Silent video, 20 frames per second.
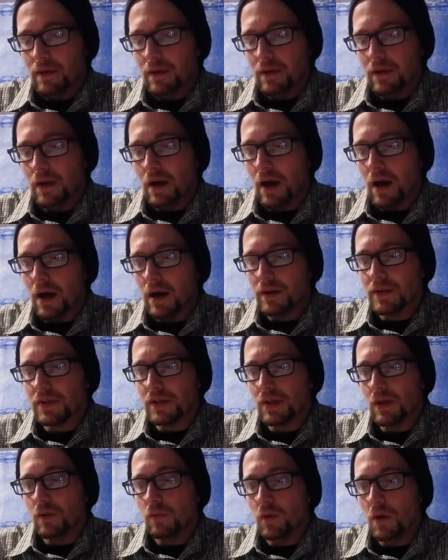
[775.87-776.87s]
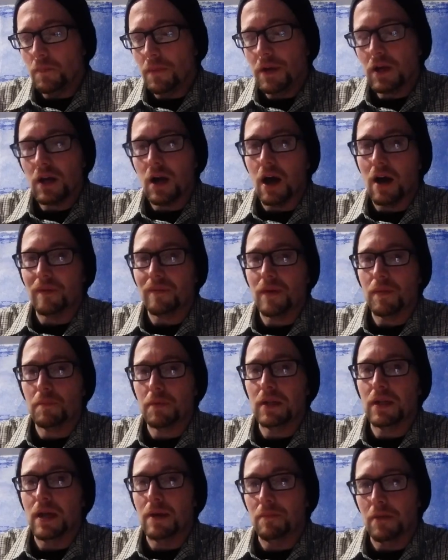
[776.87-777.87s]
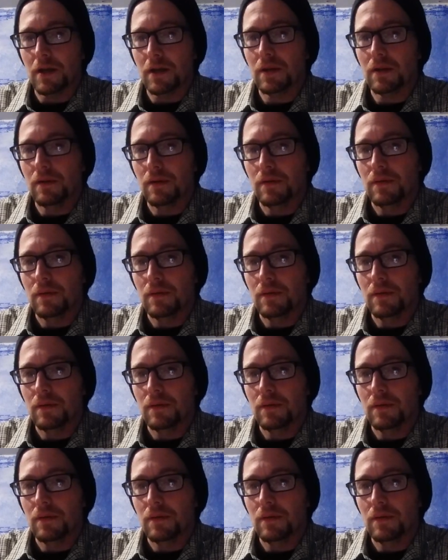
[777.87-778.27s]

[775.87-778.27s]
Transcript: caused a whooping cough epidemic.